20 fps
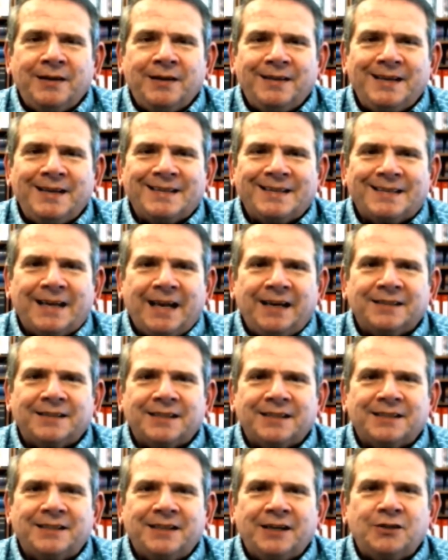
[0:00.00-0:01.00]
these kinds
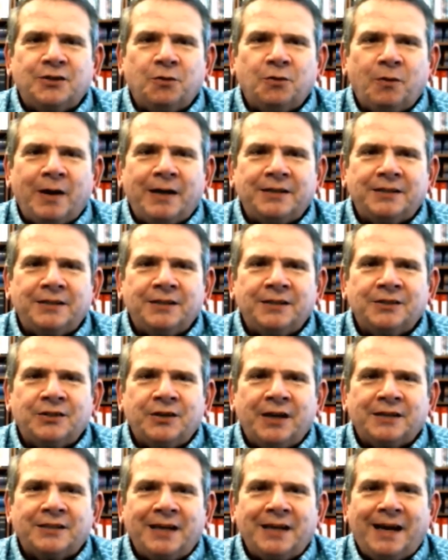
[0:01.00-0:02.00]
of situations,
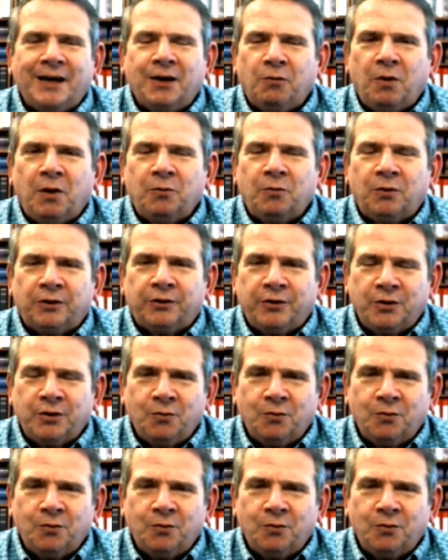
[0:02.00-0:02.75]
says, I know what we'll do.